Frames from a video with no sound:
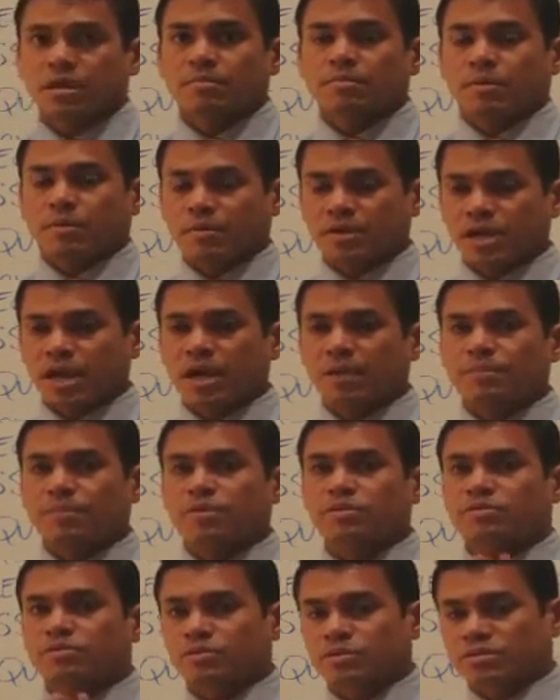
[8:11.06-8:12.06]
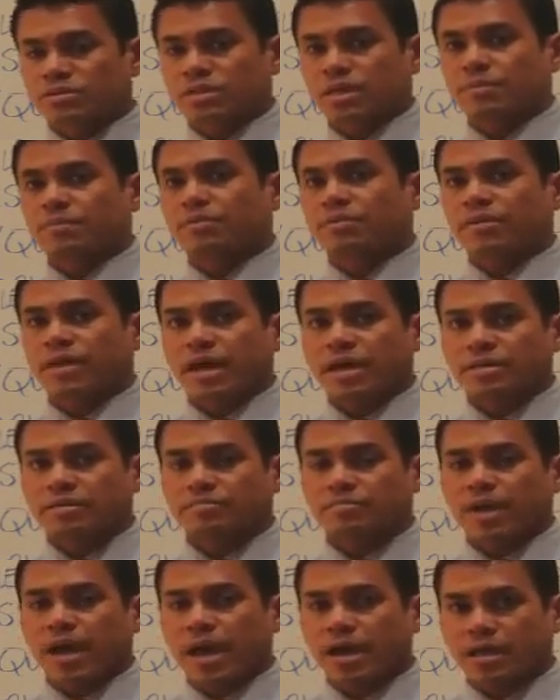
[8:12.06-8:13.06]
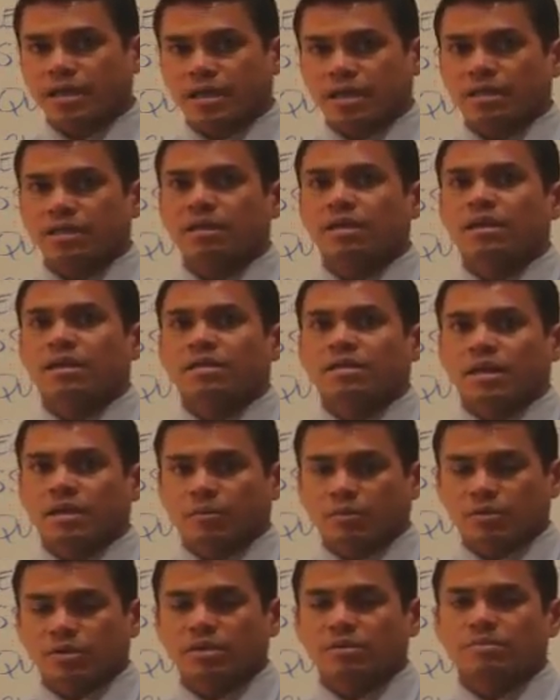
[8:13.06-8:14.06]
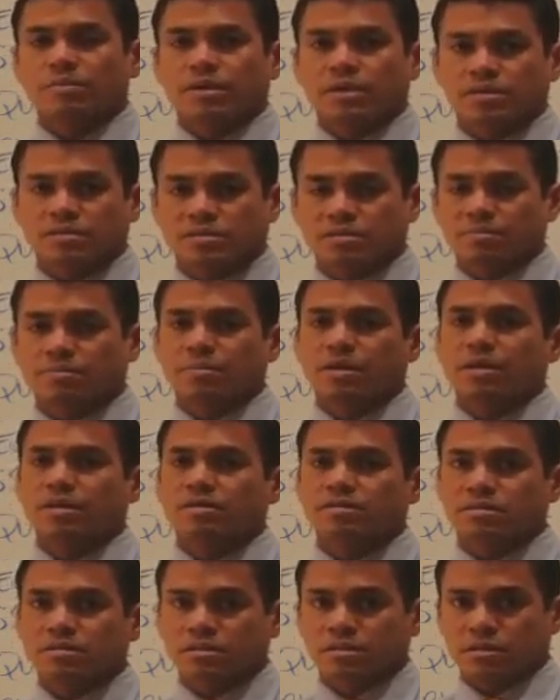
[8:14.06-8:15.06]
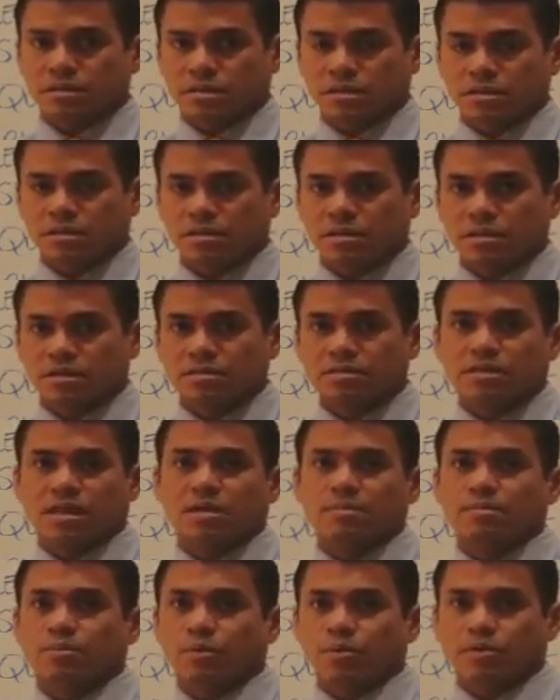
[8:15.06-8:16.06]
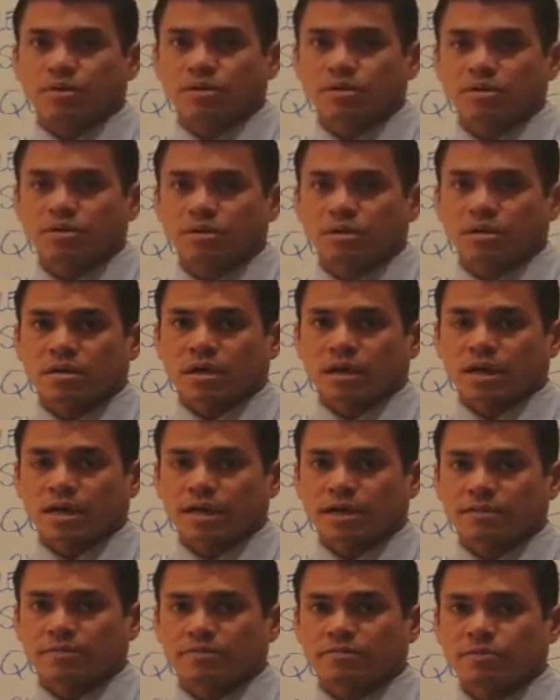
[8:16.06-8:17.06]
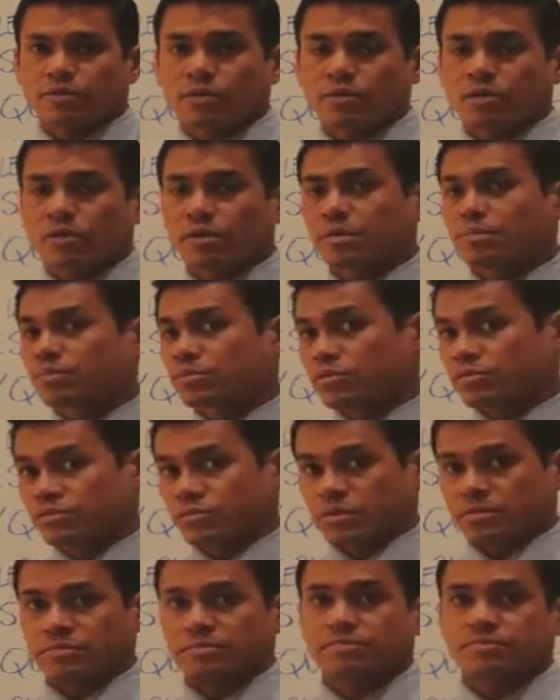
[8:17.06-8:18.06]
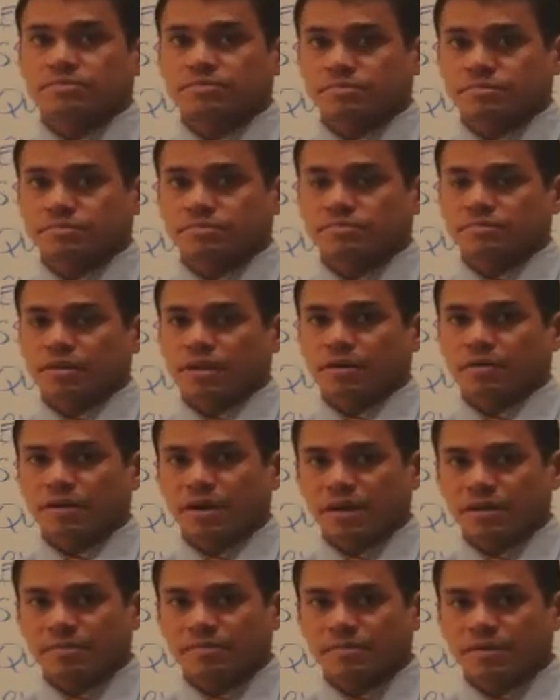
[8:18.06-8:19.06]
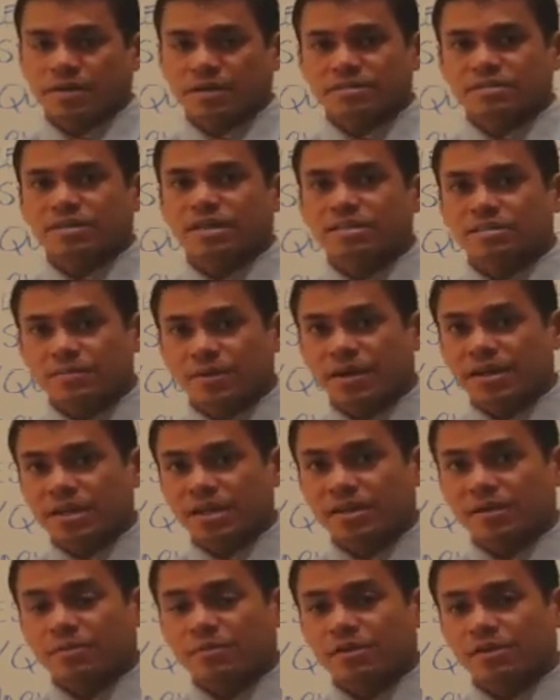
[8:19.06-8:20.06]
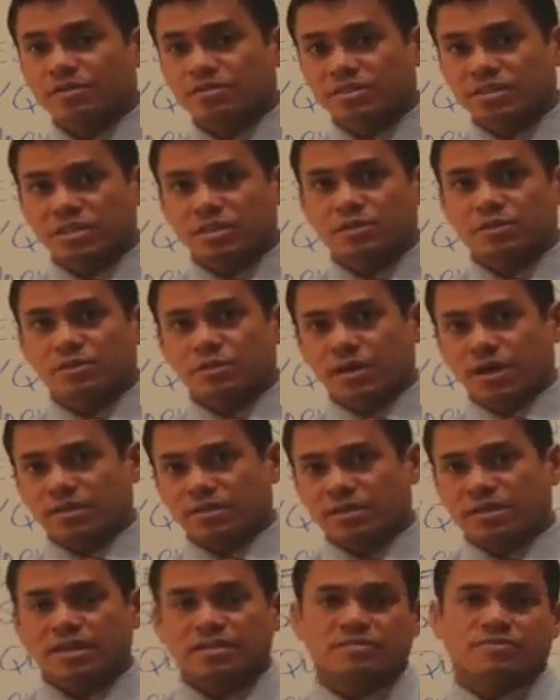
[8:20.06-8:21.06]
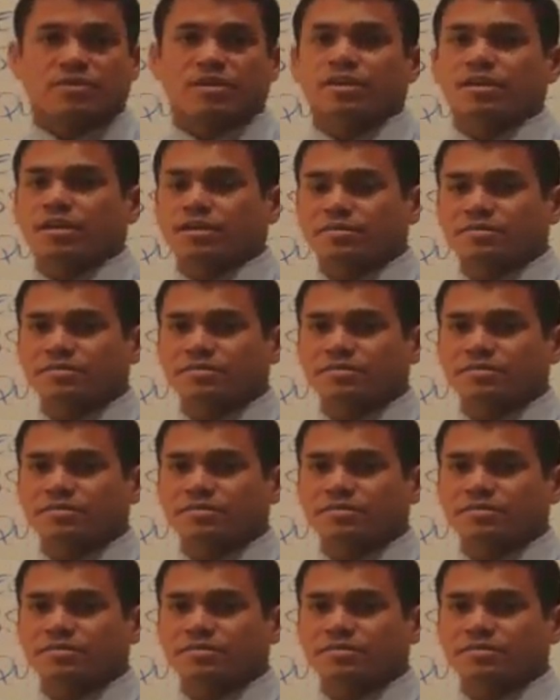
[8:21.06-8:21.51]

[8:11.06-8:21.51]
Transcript: but we help you to assemble that packet that will be submitted to the state board for approval. Okay? So that's about it, and we'll see you at the next video.